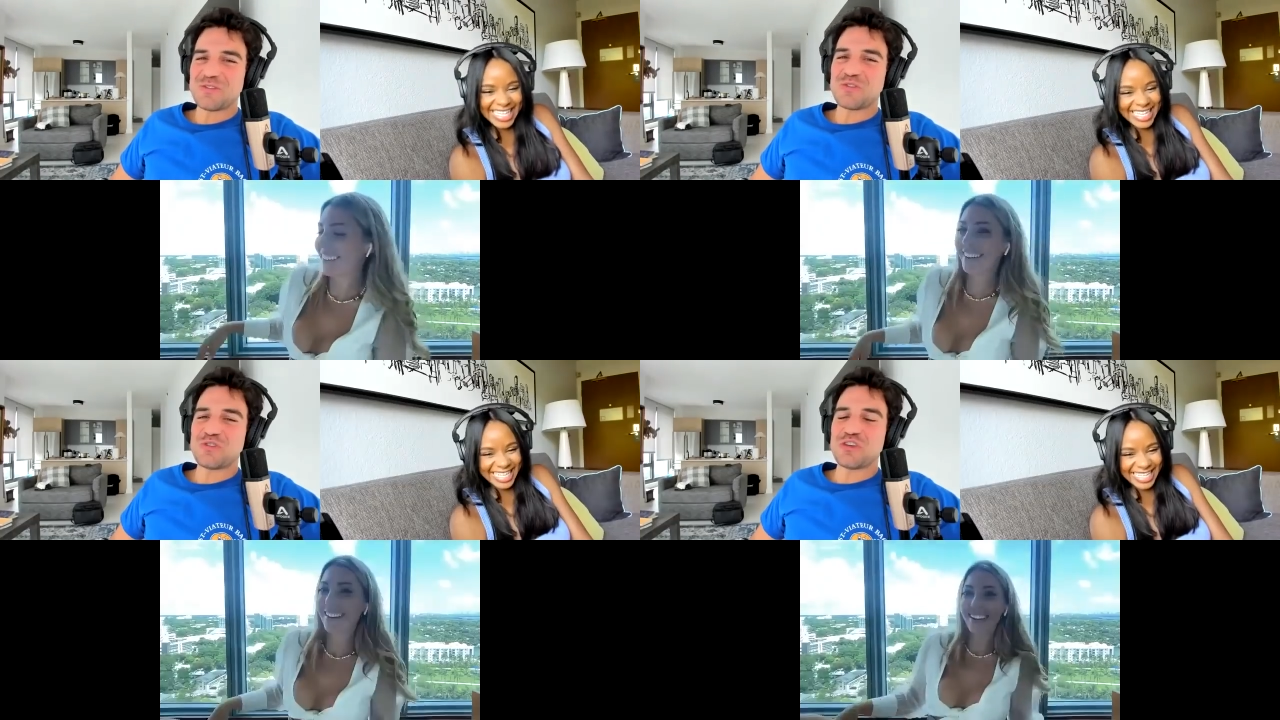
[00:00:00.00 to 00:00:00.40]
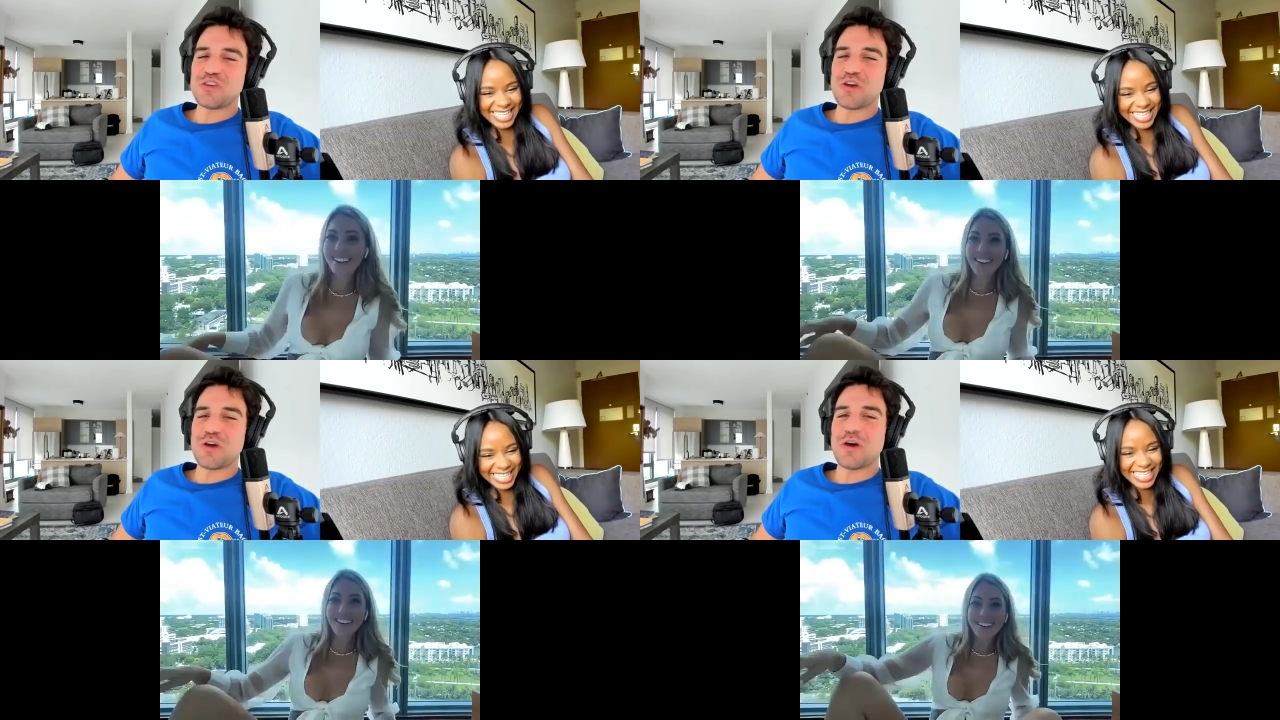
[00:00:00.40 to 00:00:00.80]
Speaker 1: do, you,
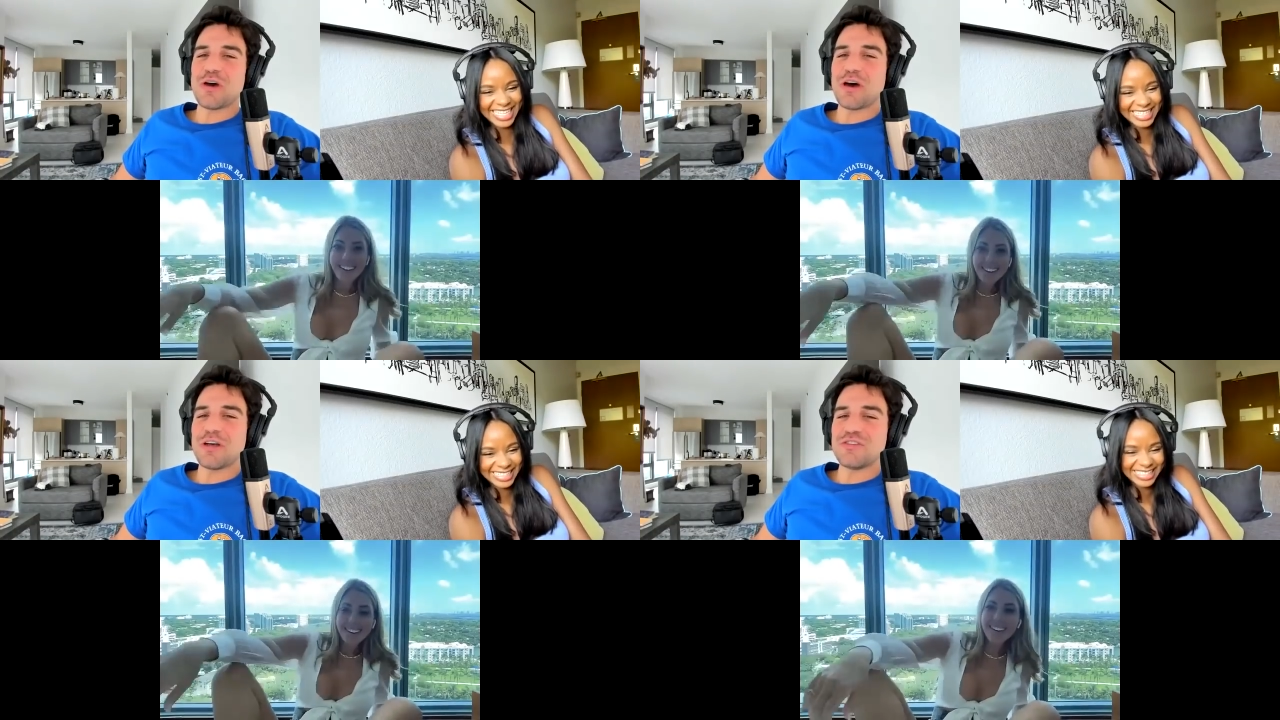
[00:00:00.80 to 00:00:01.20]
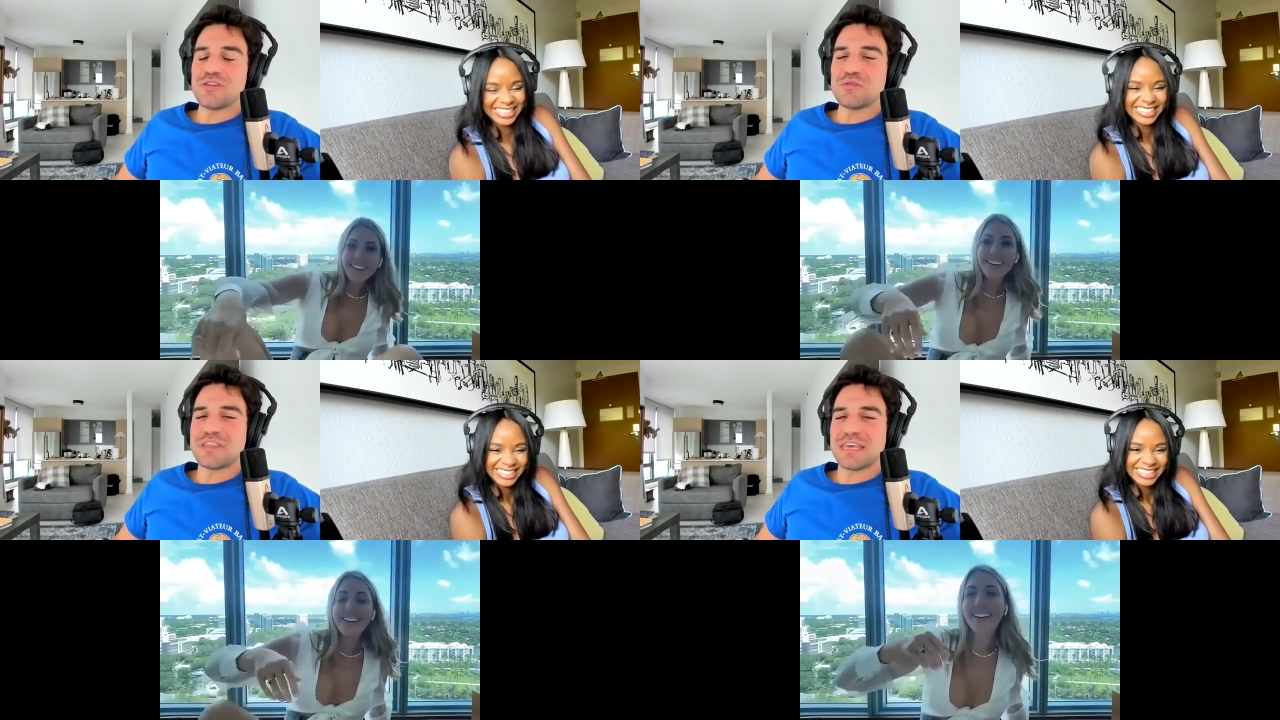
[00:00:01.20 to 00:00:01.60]
do
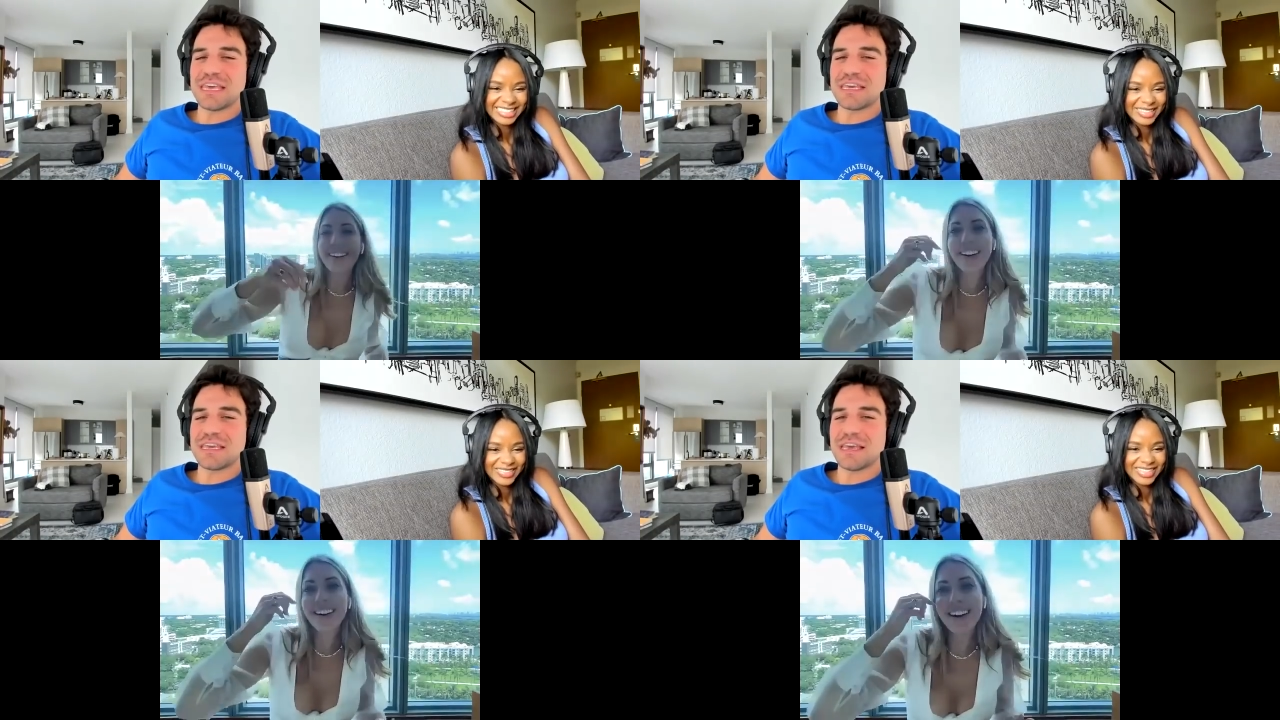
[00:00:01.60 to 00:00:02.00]
you think